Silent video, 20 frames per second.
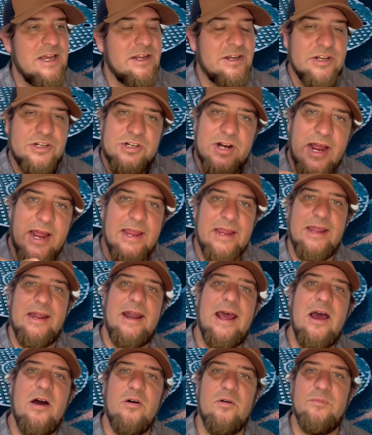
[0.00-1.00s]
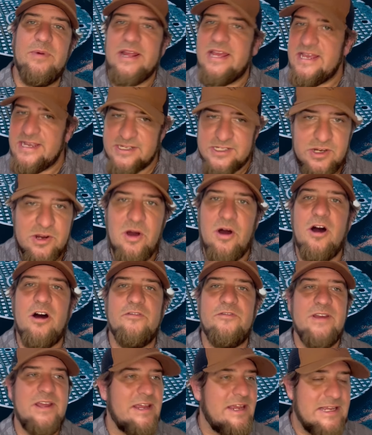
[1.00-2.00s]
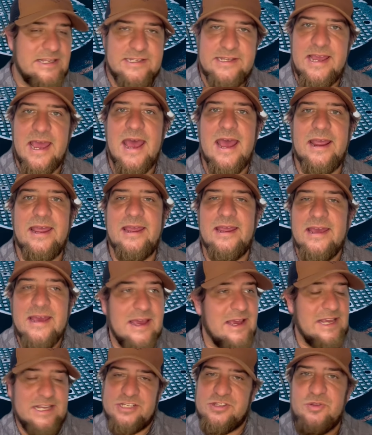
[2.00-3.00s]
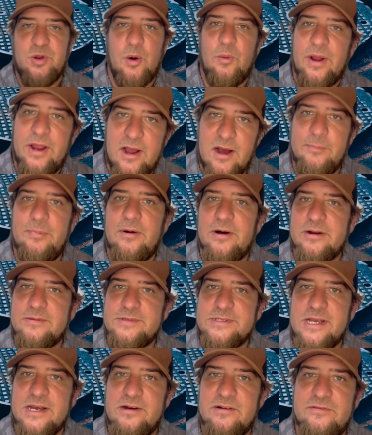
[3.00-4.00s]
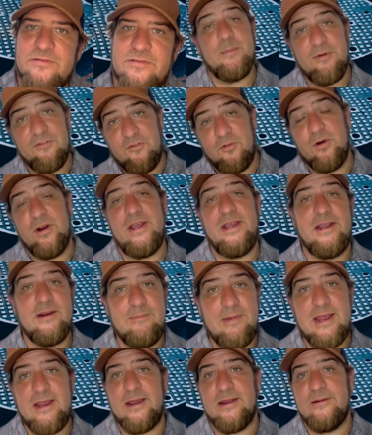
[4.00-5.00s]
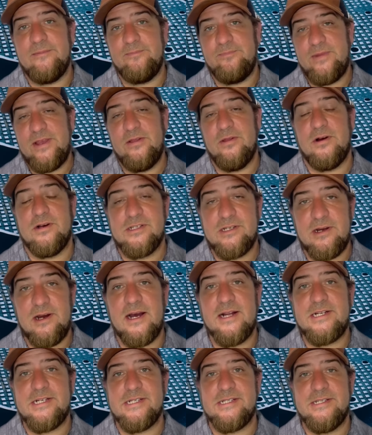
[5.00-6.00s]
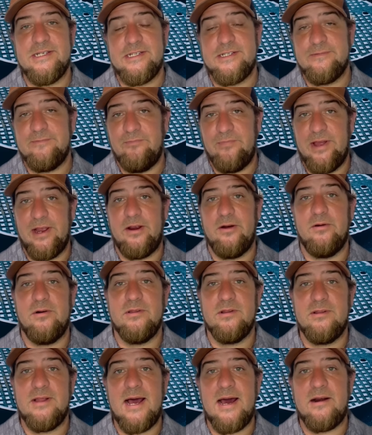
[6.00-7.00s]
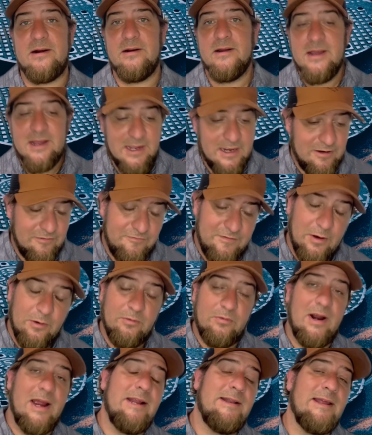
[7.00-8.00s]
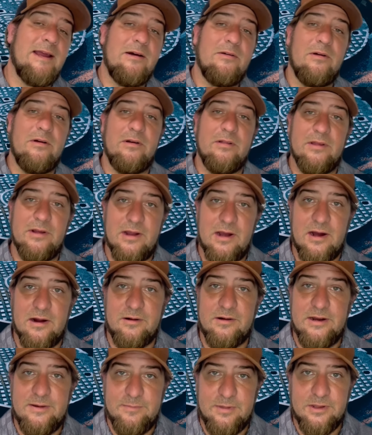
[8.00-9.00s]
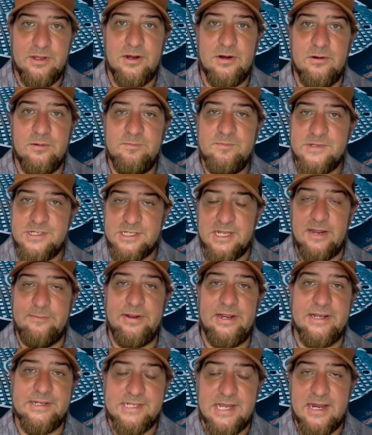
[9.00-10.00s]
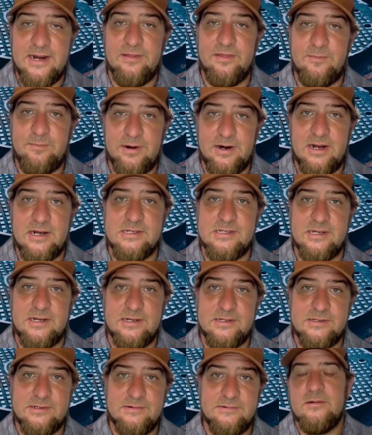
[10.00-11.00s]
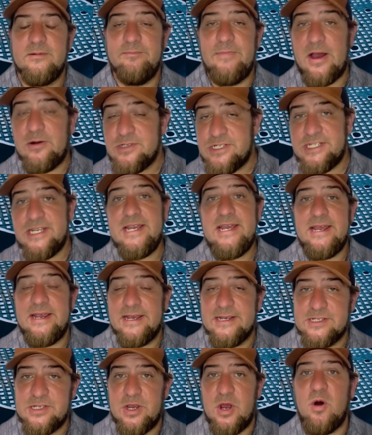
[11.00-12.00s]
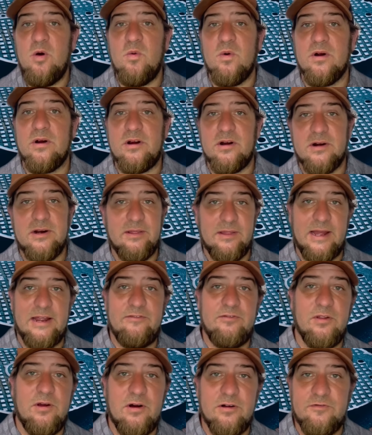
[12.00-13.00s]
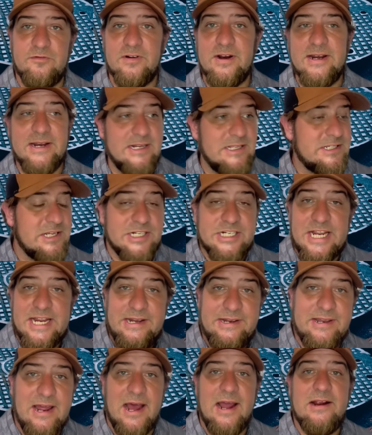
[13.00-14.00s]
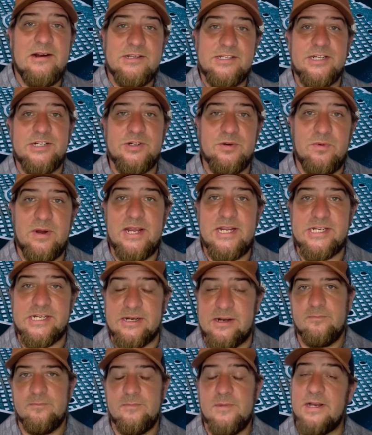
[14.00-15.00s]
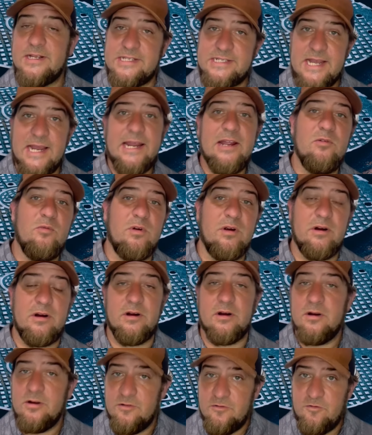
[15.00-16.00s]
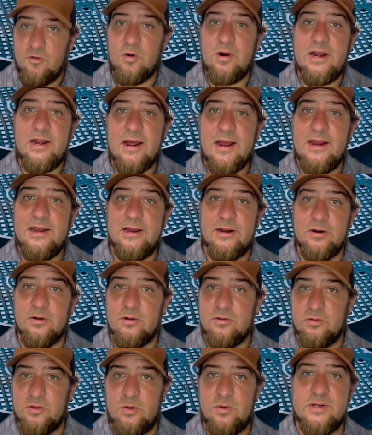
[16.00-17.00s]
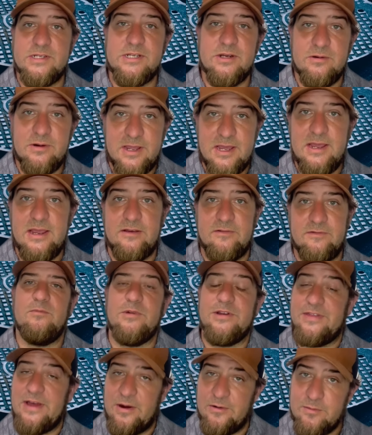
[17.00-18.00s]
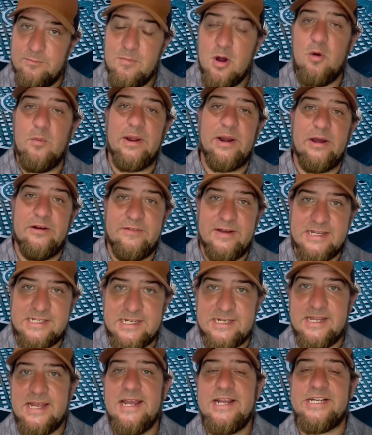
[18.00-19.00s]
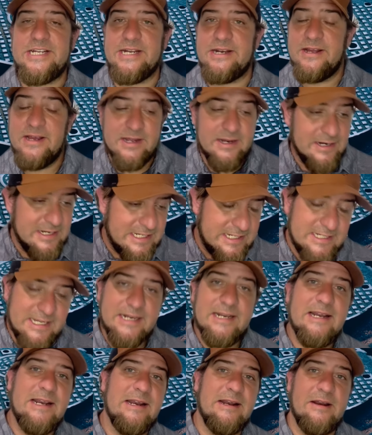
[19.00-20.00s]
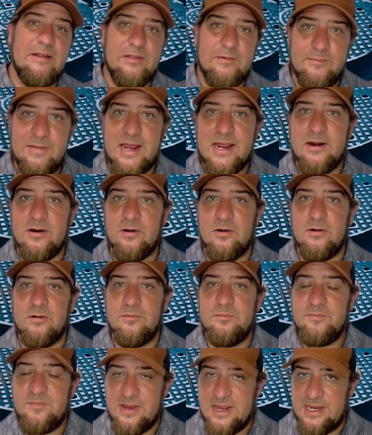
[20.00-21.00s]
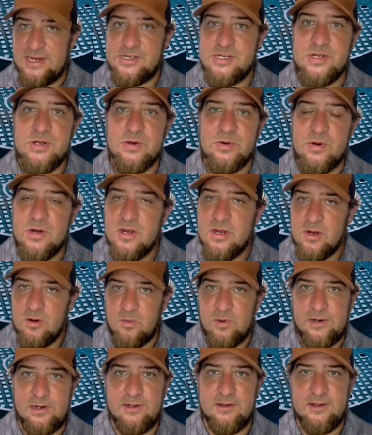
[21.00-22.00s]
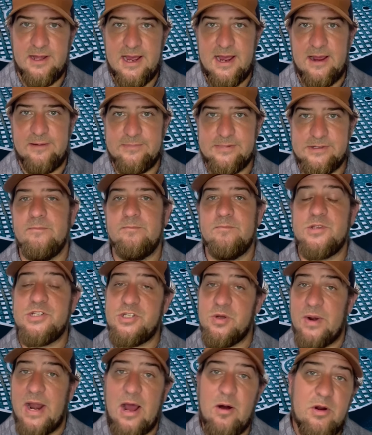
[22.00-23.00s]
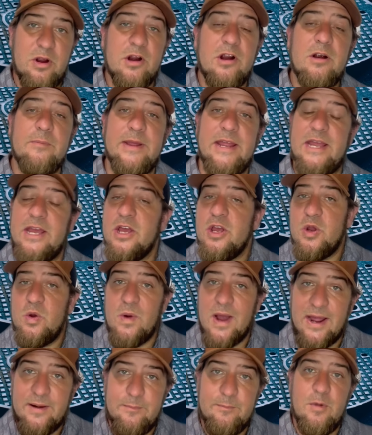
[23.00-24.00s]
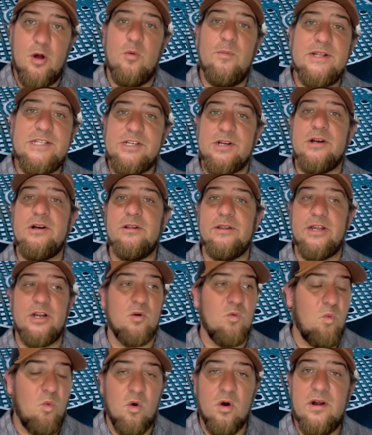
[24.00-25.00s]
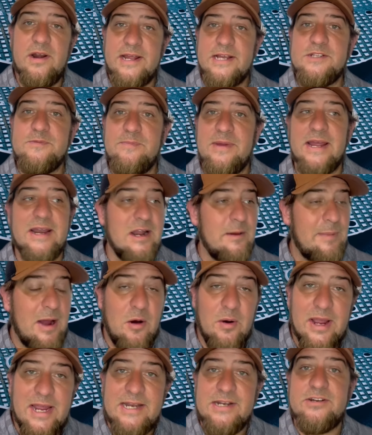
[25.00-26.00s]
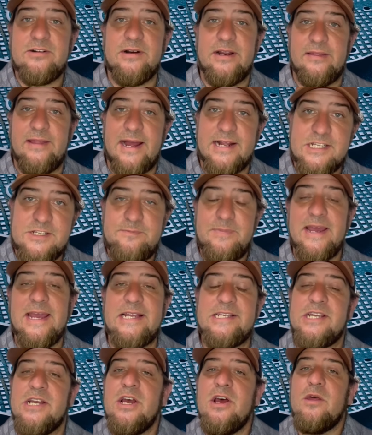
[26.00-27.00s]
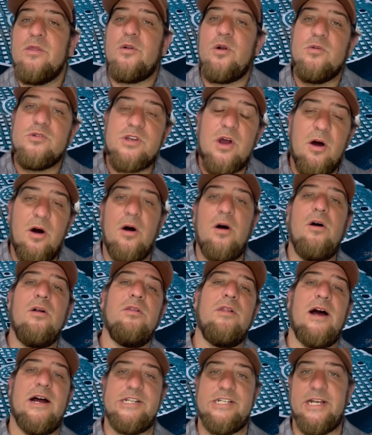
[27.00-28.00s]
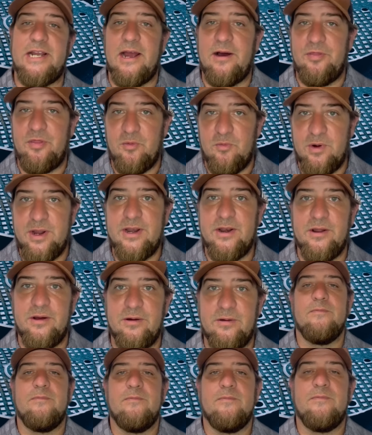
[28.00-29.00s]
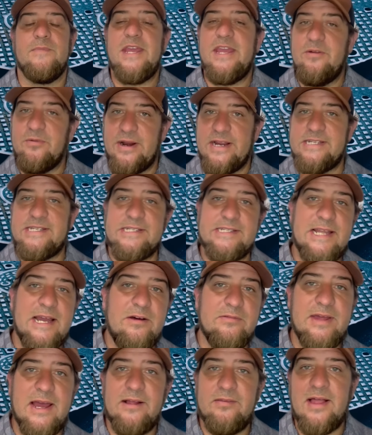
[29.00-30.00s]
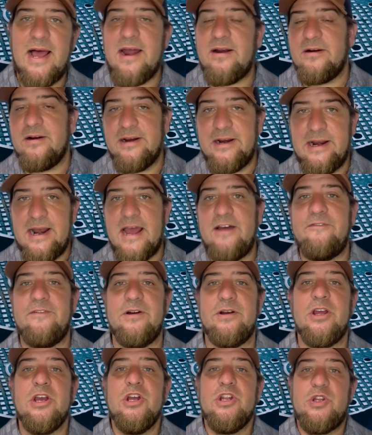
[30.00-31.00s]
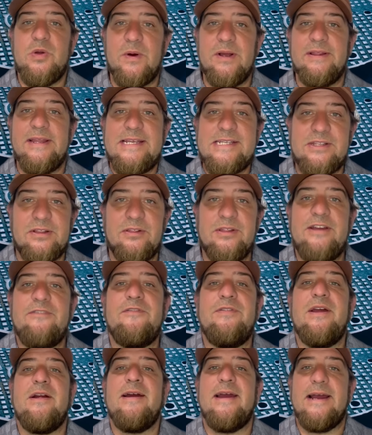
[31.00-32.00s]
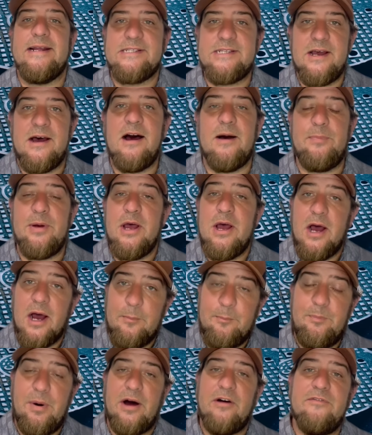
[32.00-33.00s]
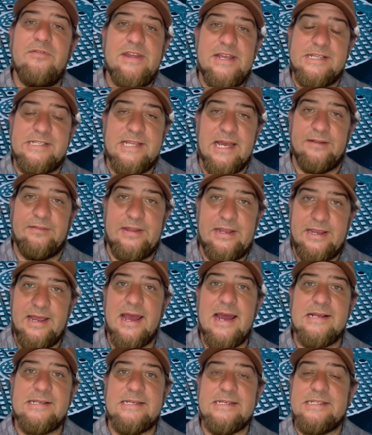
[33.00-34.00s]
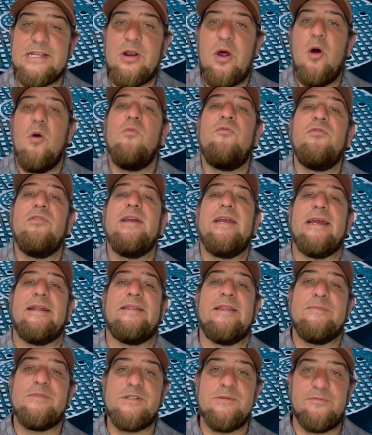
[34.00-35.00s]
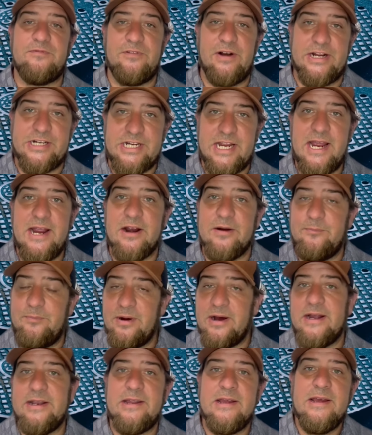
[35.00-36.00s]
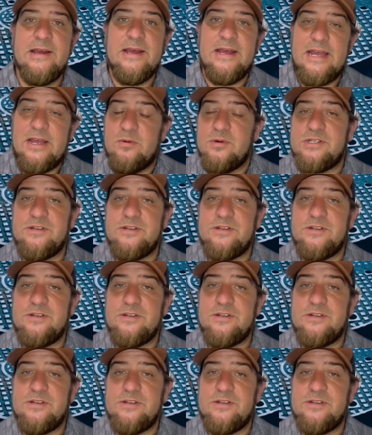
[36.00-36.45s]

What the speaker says: to try and get out, but he is coughing, he's gagging, he's throwing up on himself. Before he can make it, he lost consciousness, let go of the ladder, and fell right down onto the concrete below, slamming his head in the process. Now seeing his co-worker and lifelong friend in such a dire situation, a second worker, 49-year-old Lewis O'Keefe, without a moment of hesitation, descended into the manhole. He too would collapse. So now Kirby, who had moments earlier warned his men about entering that space, throws all logic out the window. He races down that ladder in an effort to at least lift their heads up above these deadly gases and hopefully get them some fresh air, but it was